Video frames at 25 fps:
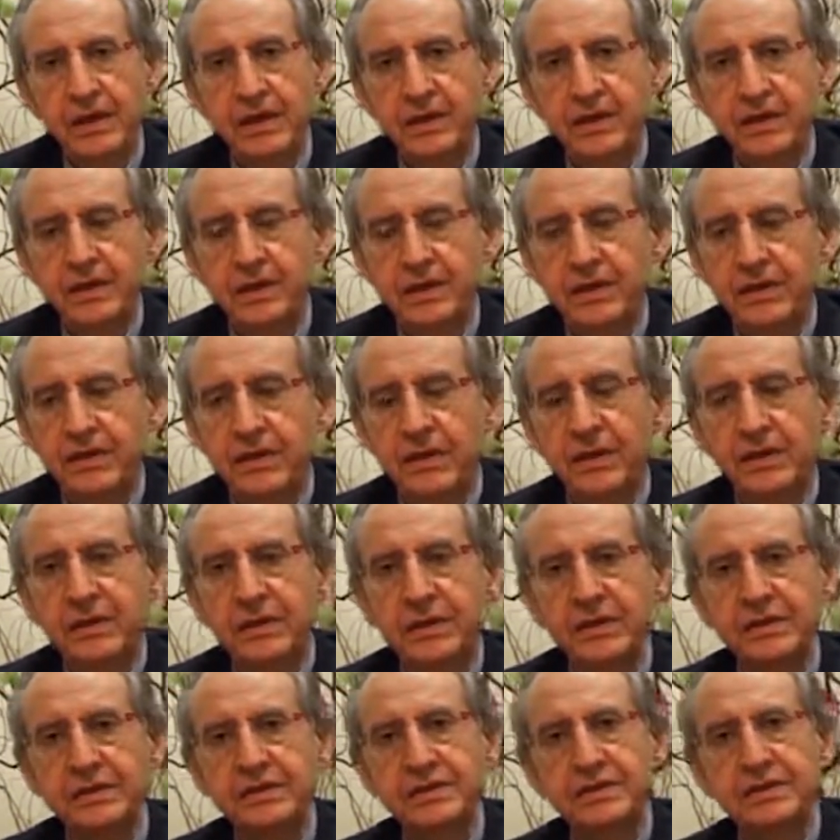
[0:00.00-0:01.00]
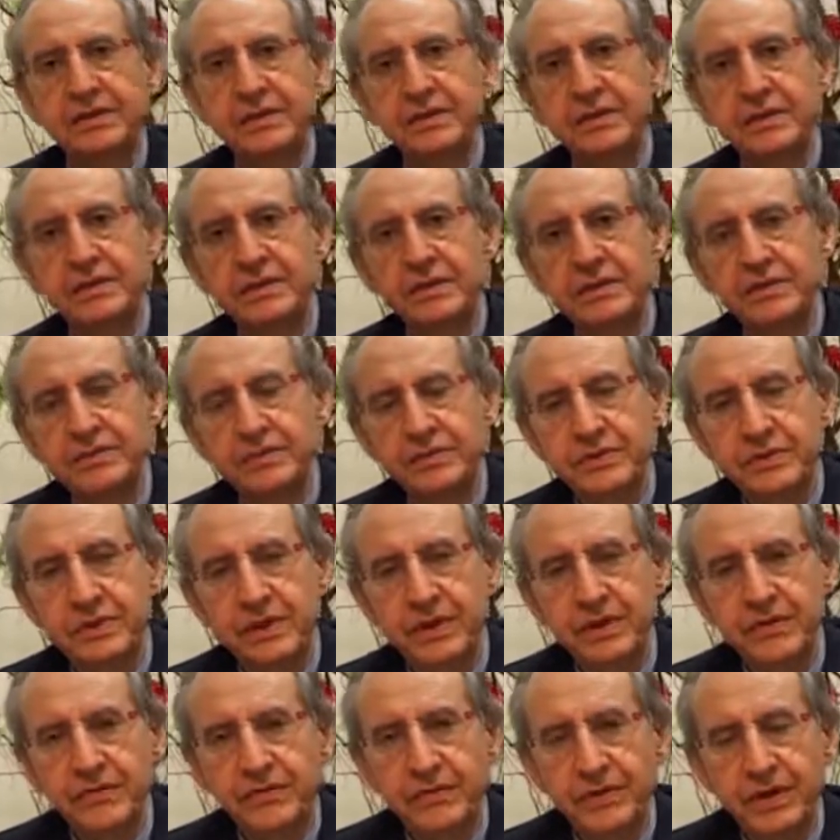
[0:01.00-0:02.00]
and did not concern
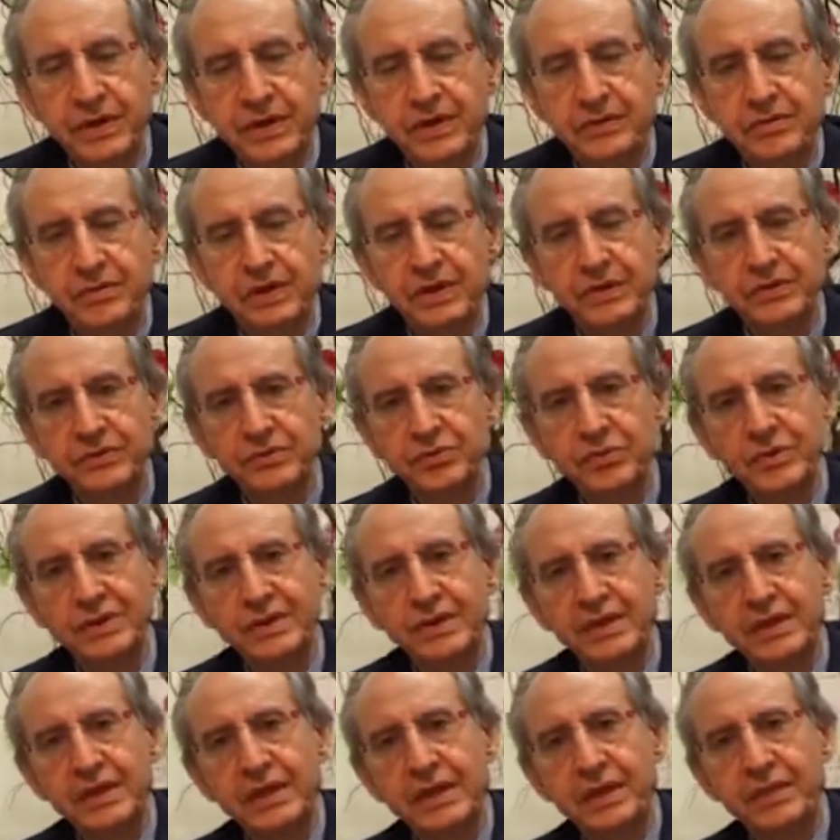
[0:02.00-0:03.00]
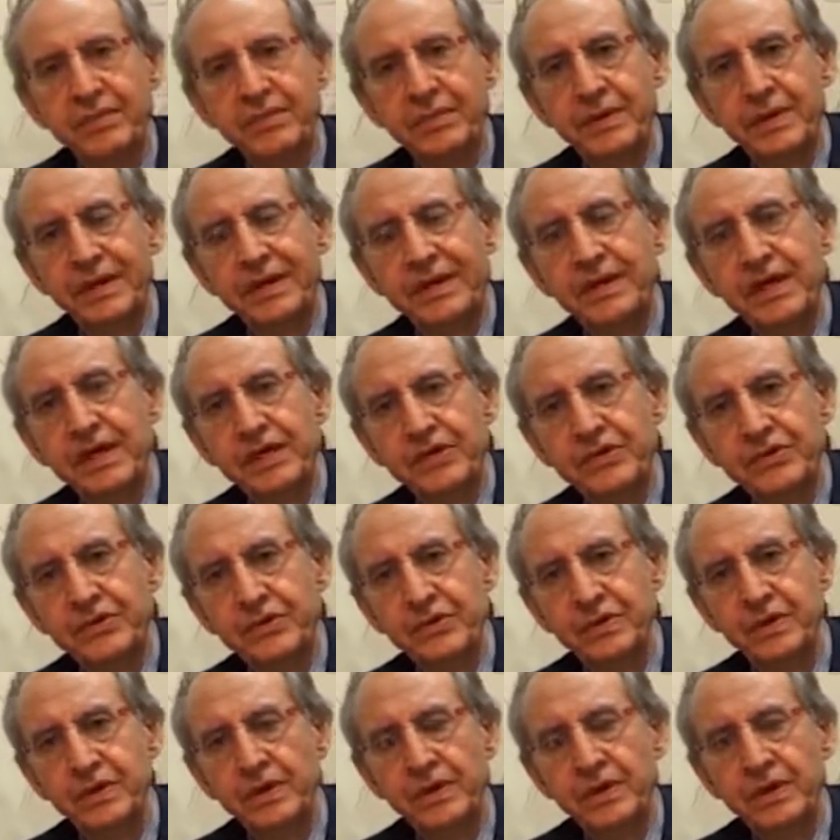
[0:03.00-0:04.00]
themselves very much with the
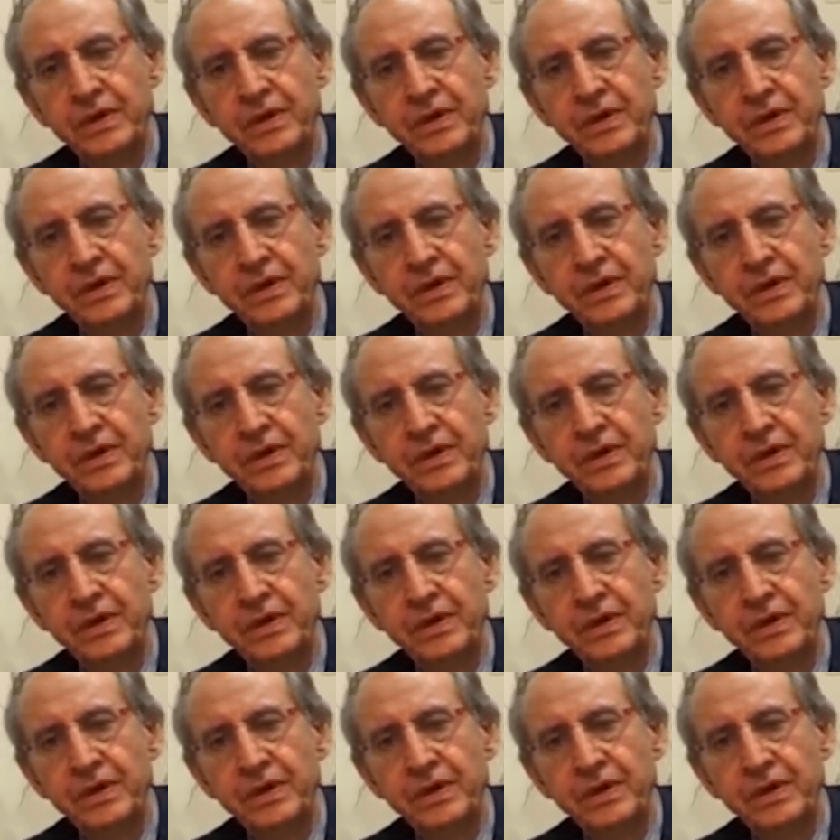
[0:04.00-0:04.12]
application